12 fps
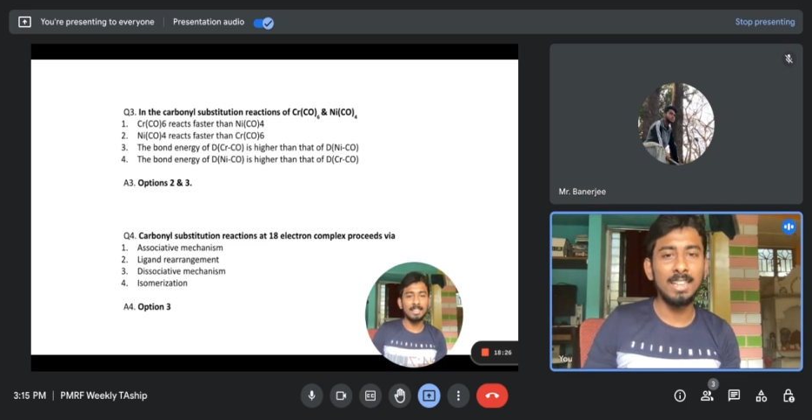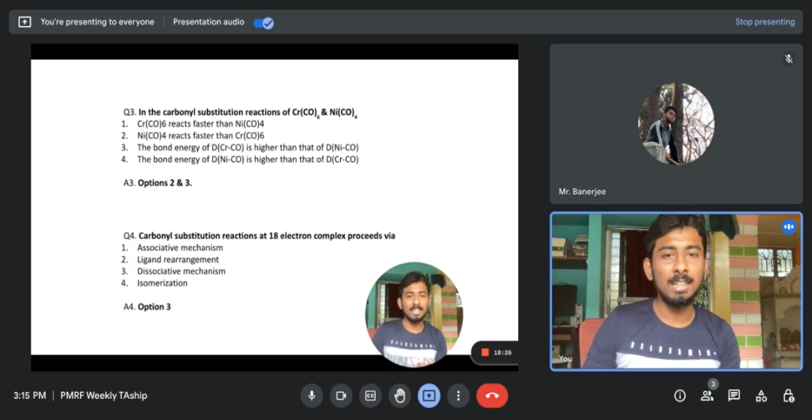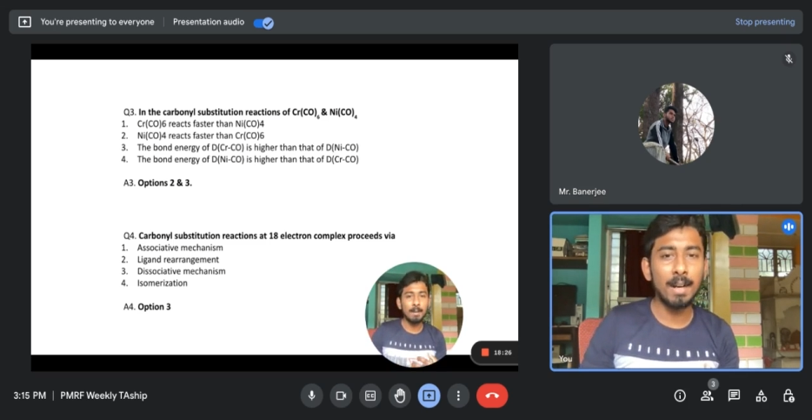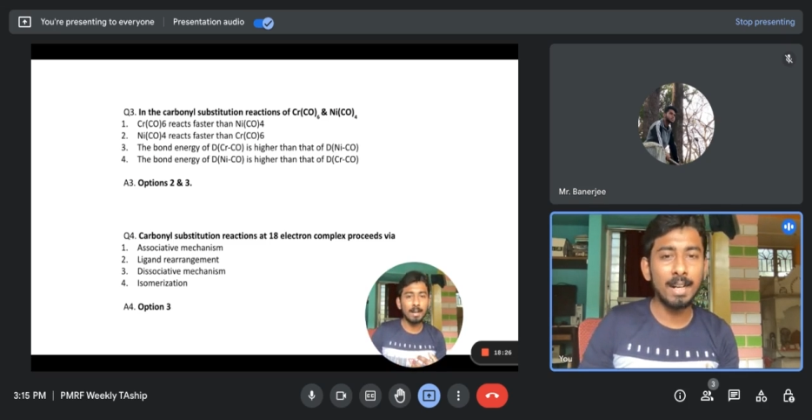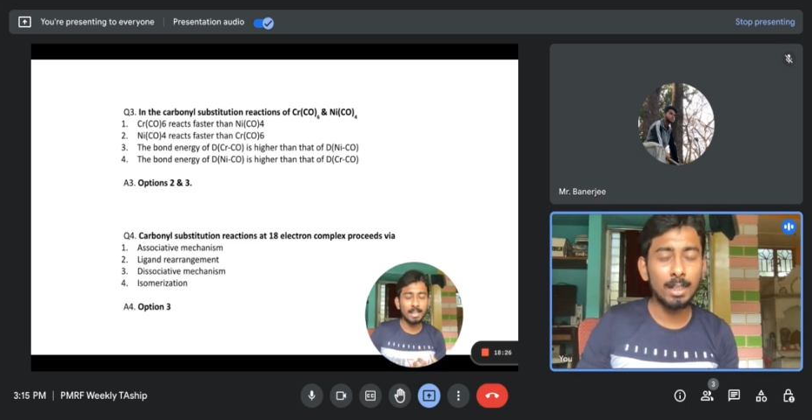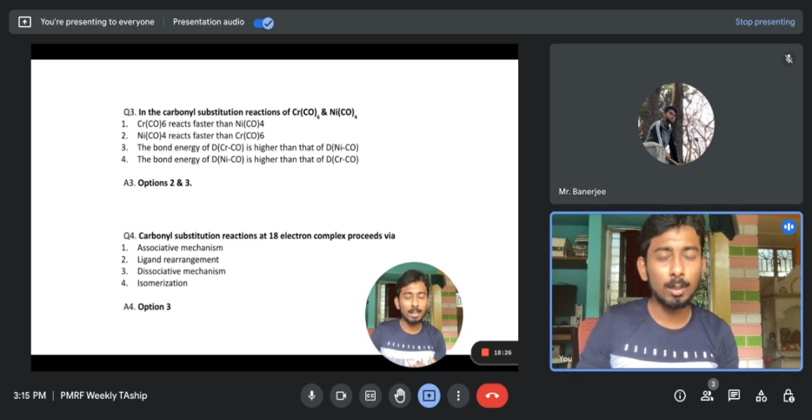
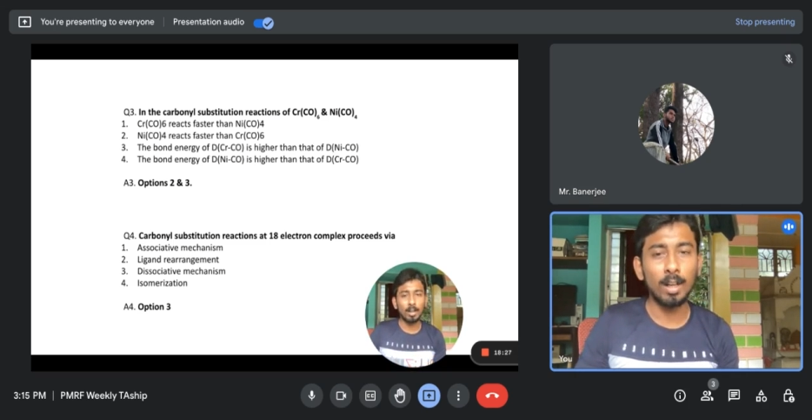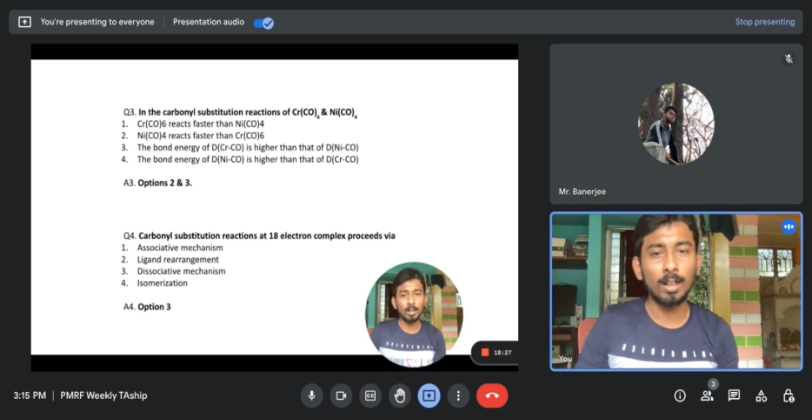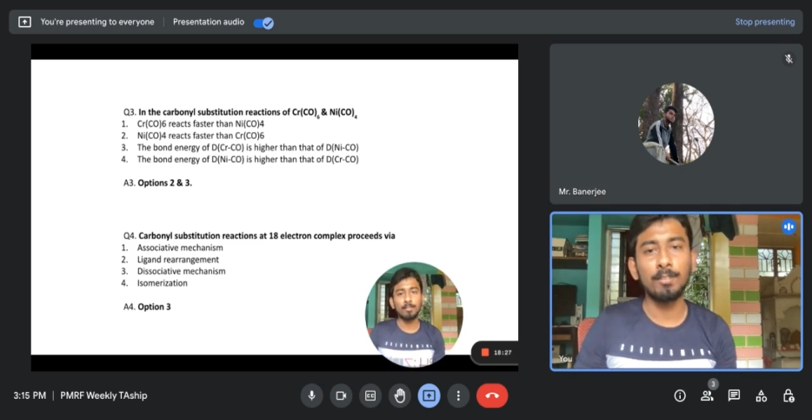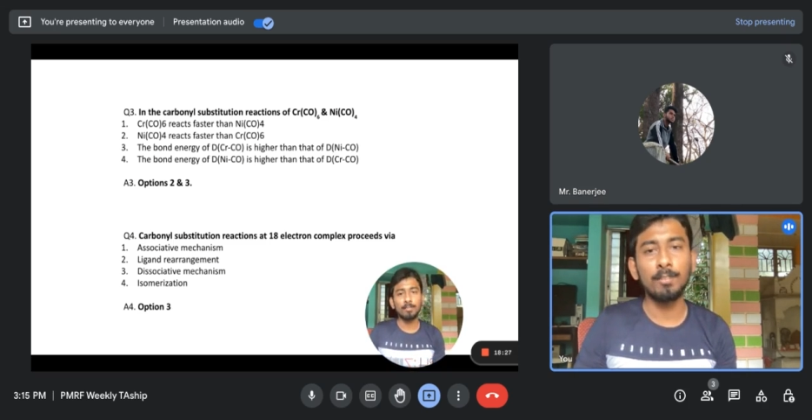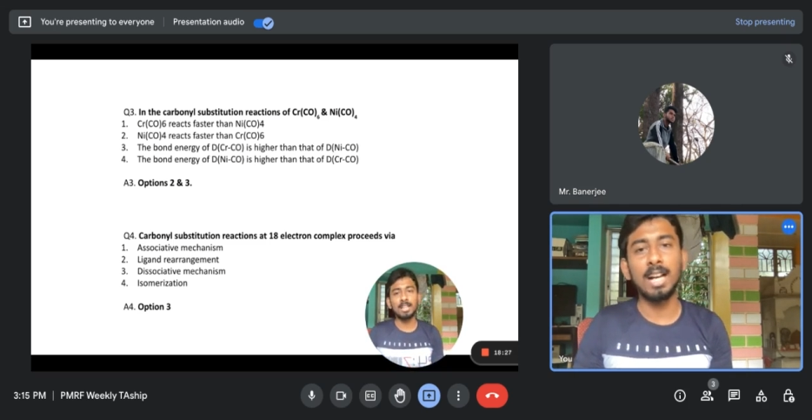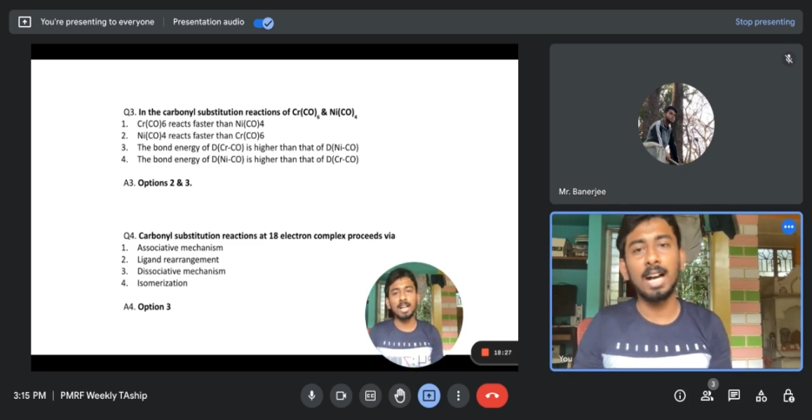
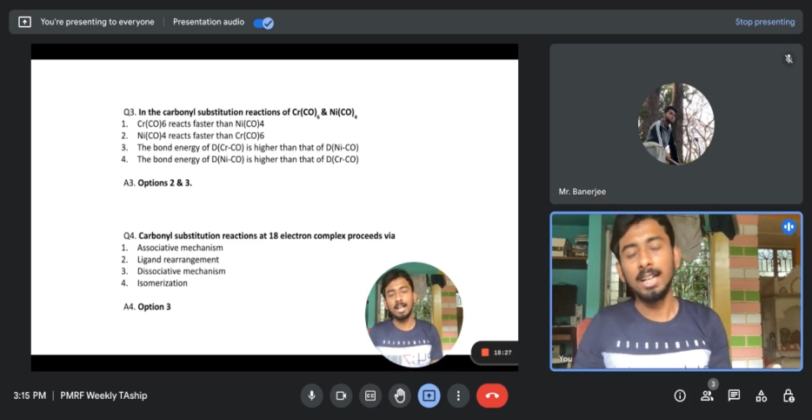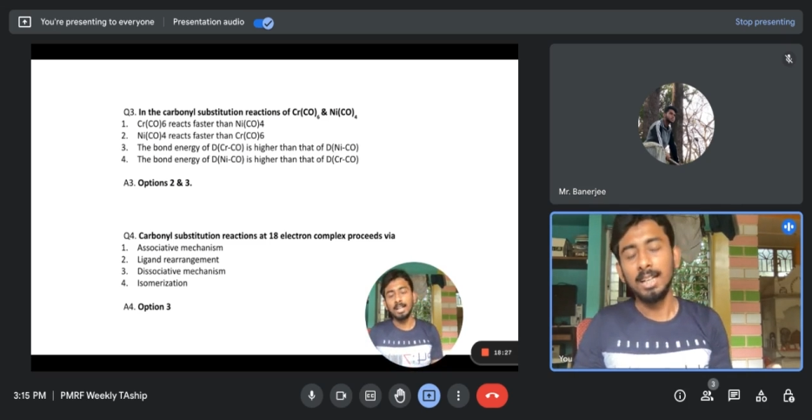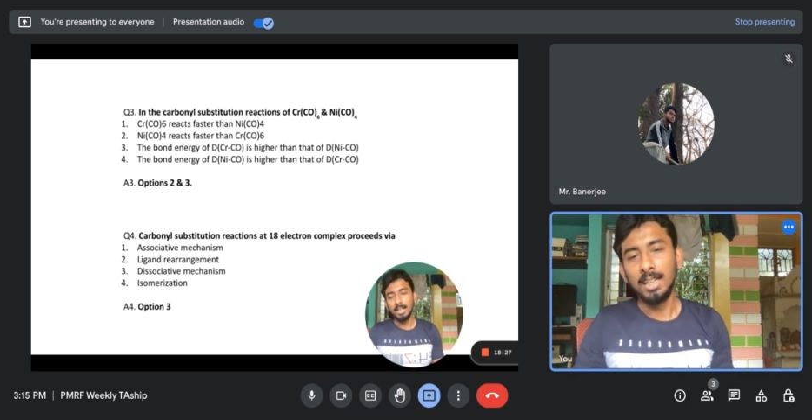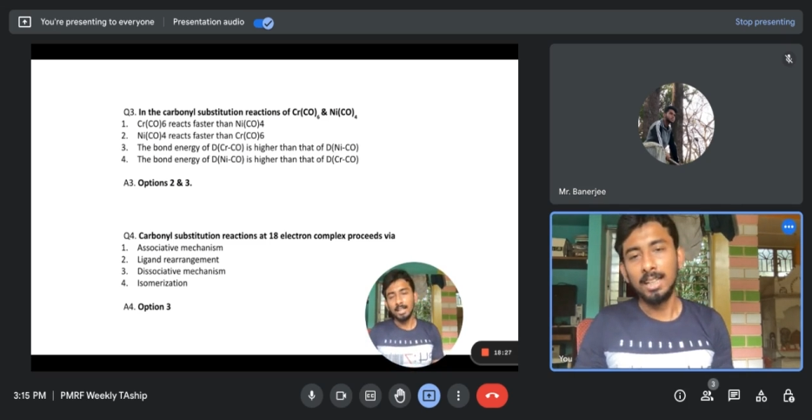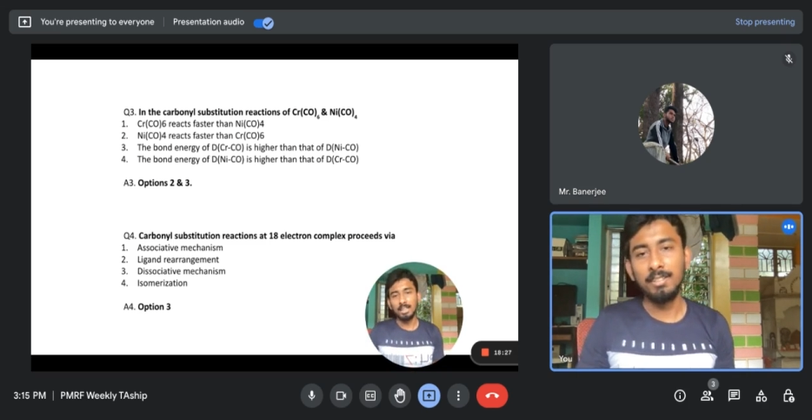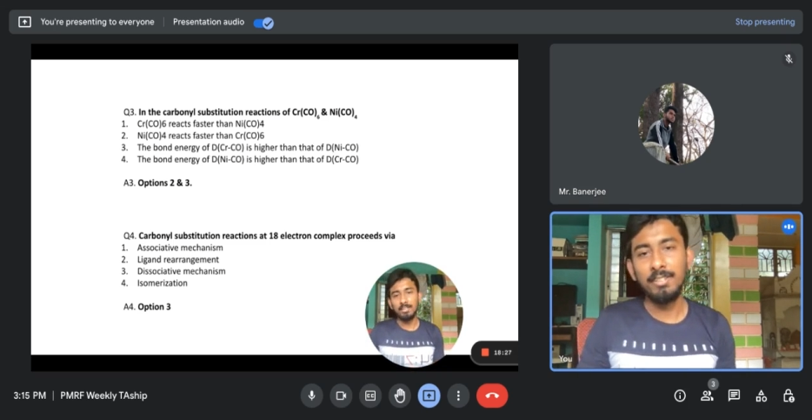liberate one of
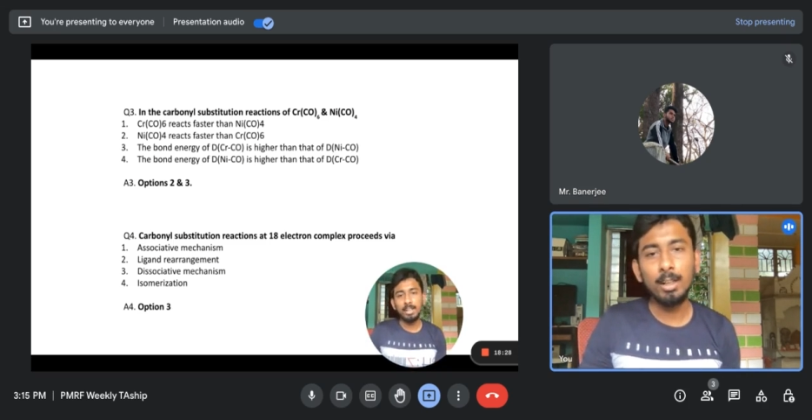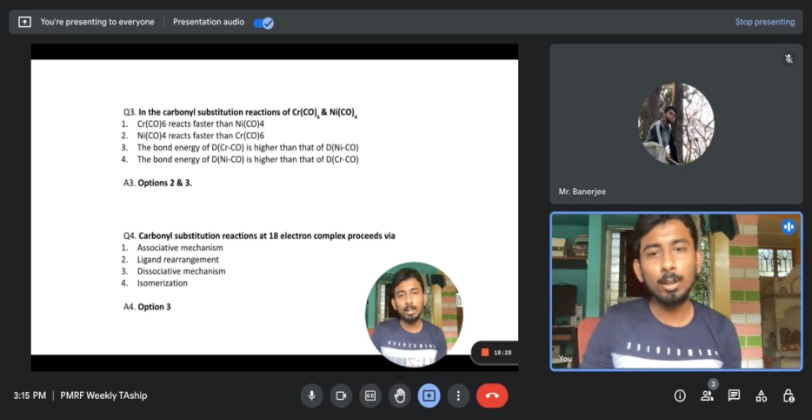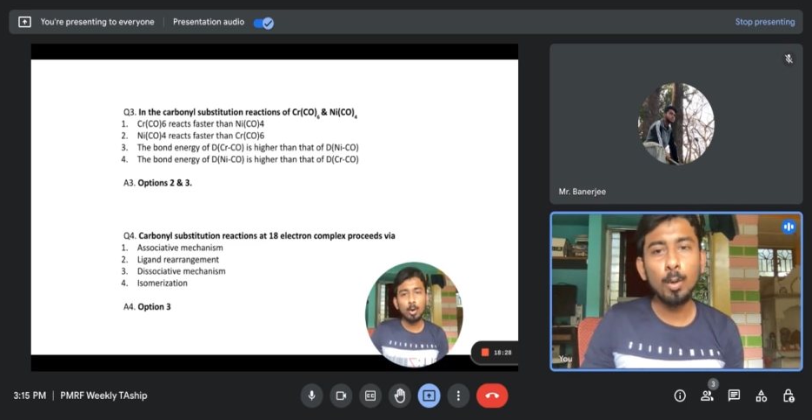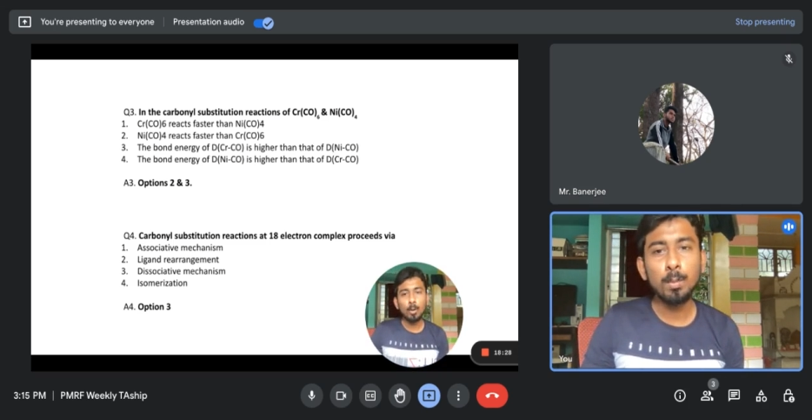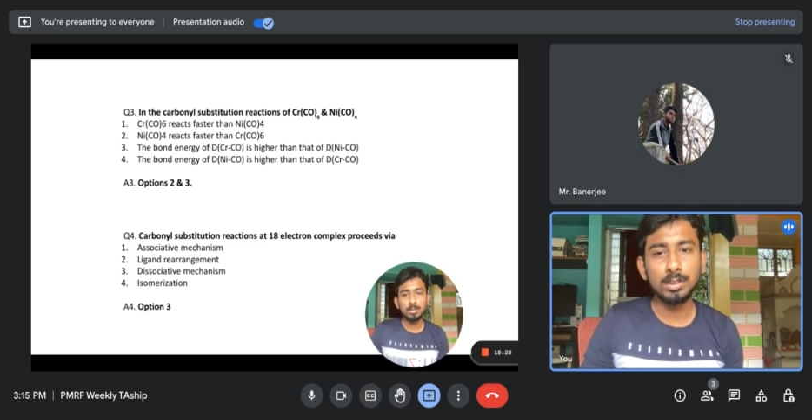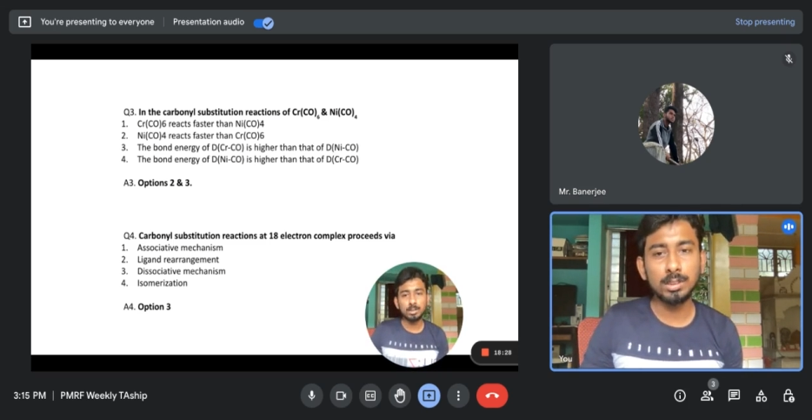the
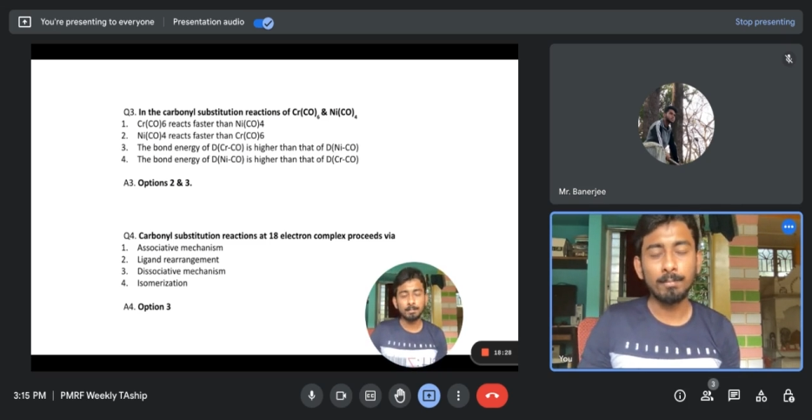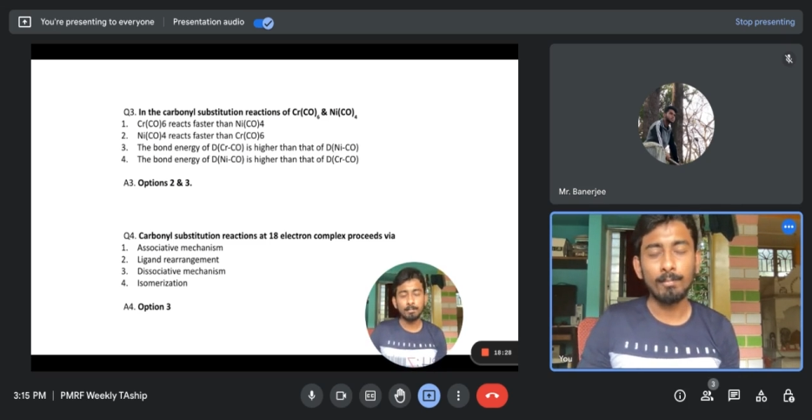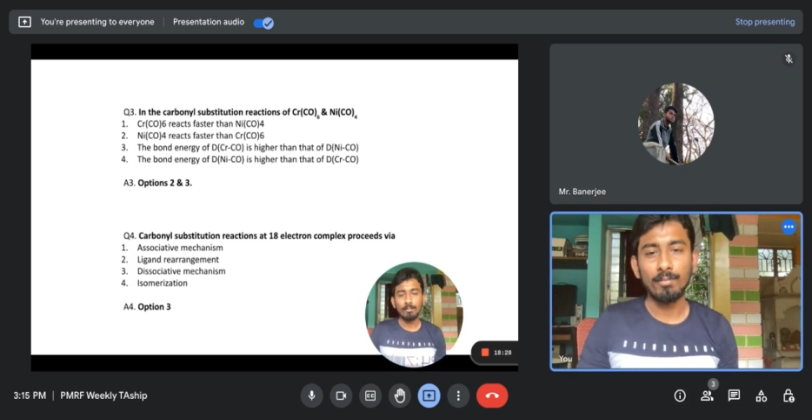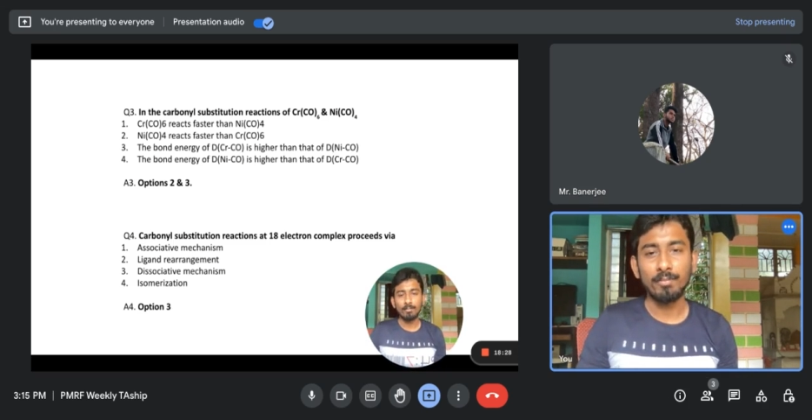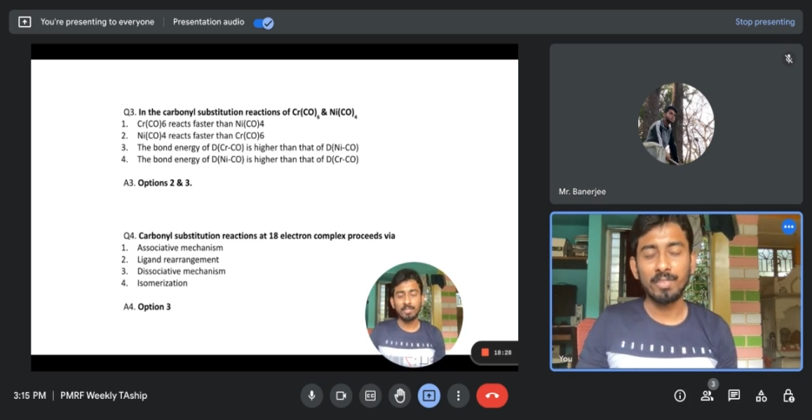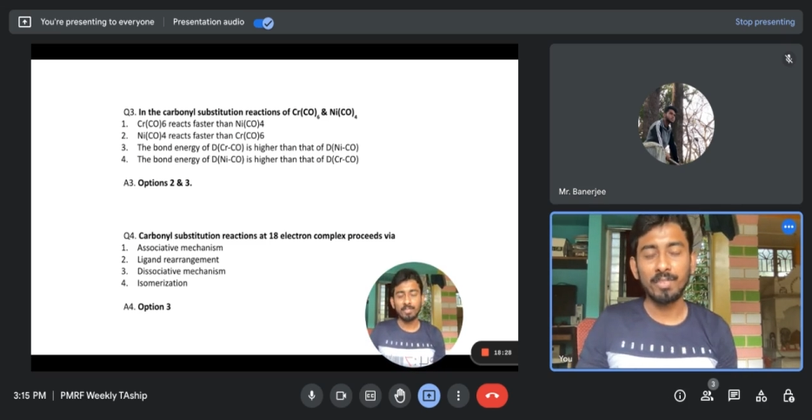leaving groups,